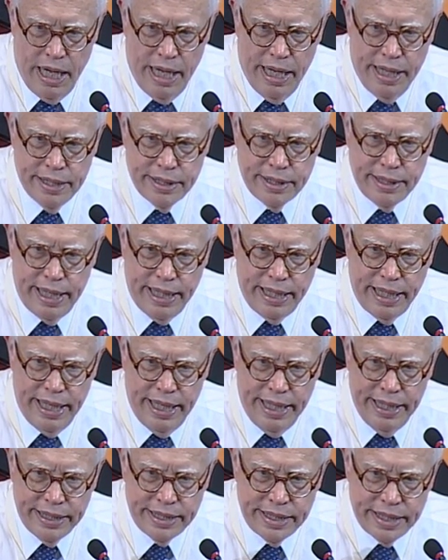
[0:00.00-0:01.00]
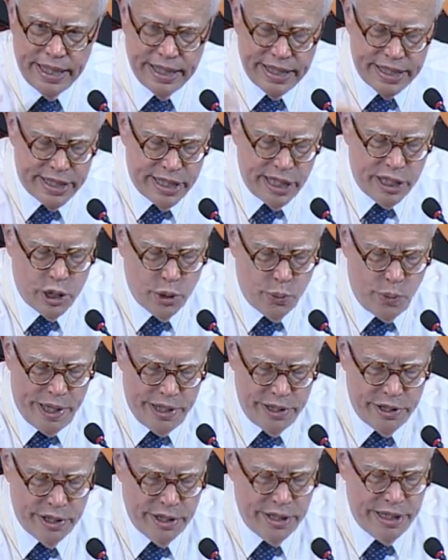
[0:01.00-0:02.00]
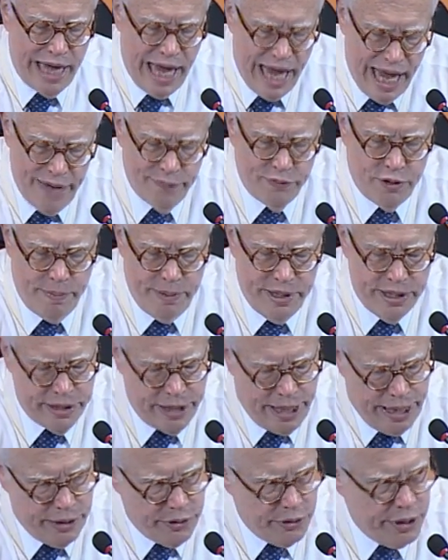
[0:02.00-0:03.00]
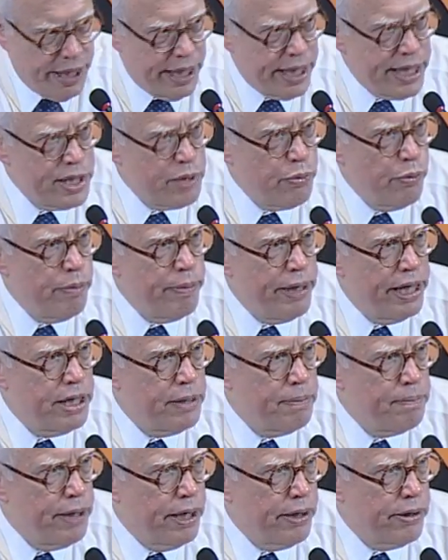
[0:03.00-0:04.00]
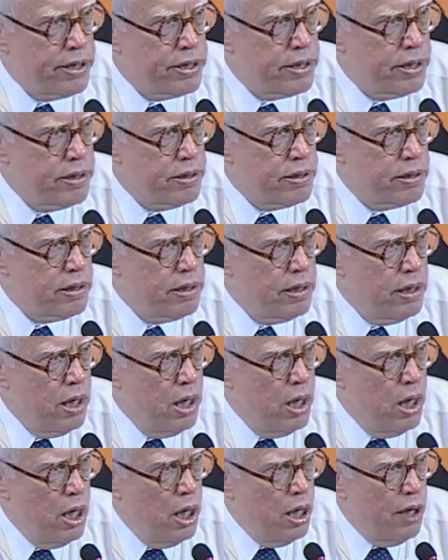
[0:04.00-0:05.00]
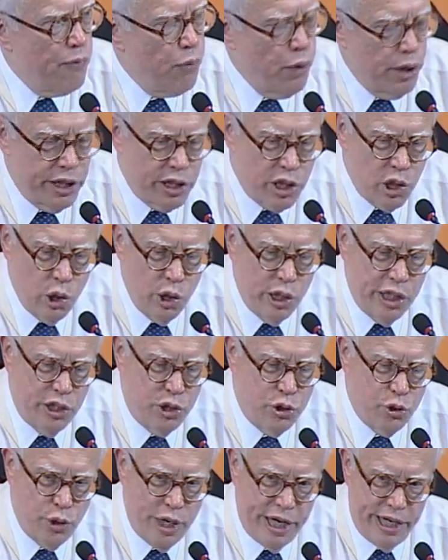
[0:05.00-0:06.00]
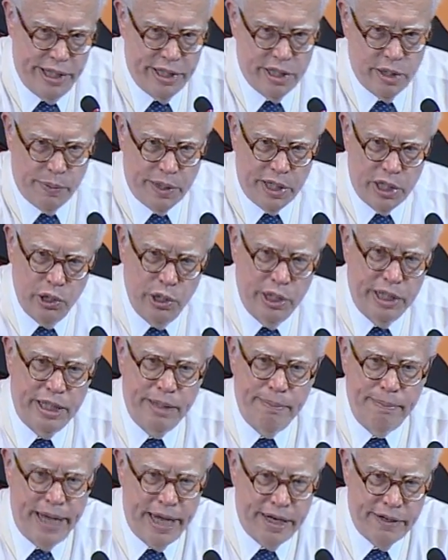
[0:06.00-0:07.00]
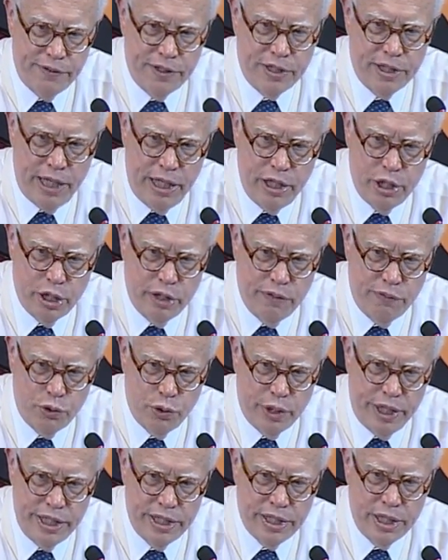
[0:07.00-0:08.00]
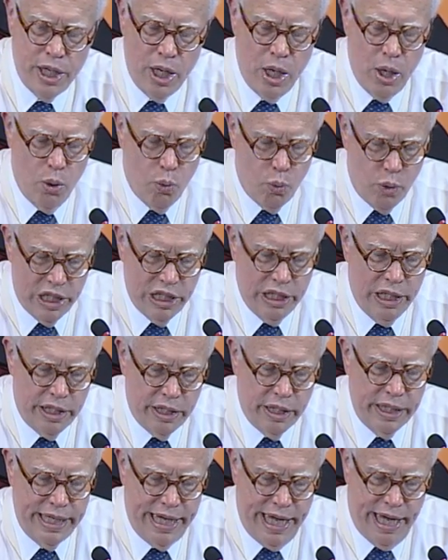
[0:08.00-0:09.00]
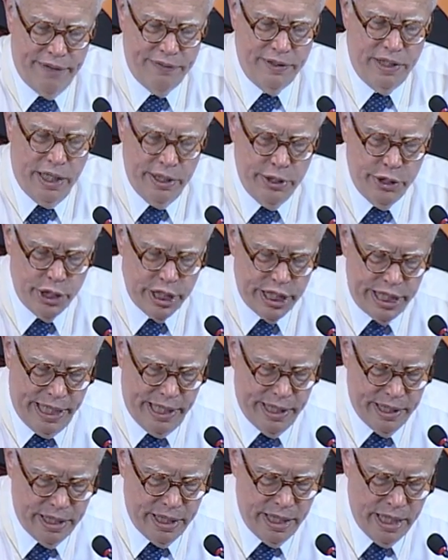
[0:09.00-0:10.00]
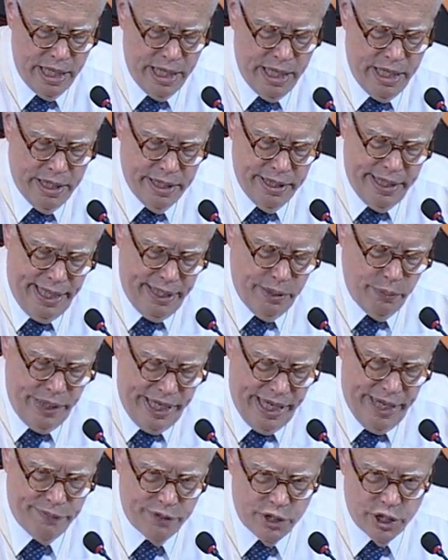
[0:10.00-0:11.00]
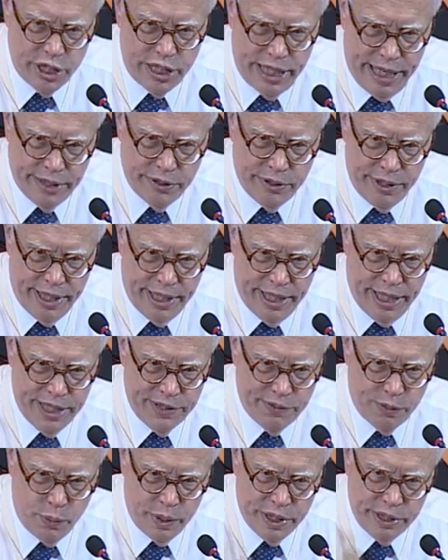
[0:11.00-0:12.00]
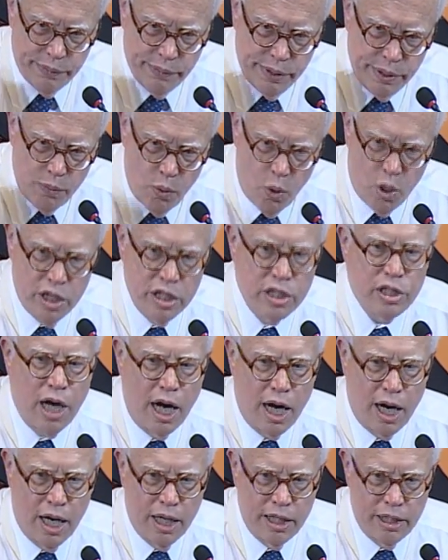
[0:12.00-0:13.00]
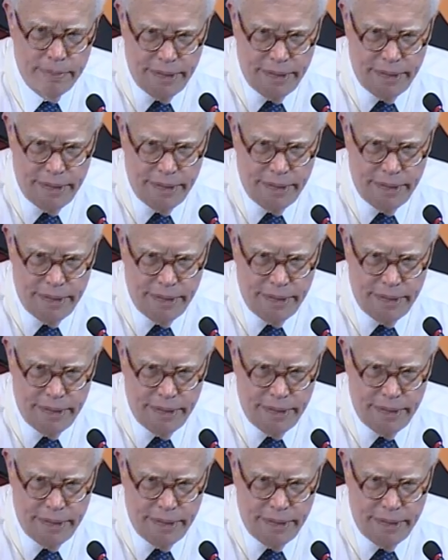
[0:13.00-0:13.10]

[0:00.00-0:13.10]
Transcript: is that its situations have to be standardized when we make comparisons. If we're going to look at traits, if we're going to look at the manifestation of traits, we literally have to understand that we have to standardize for what the rewards are to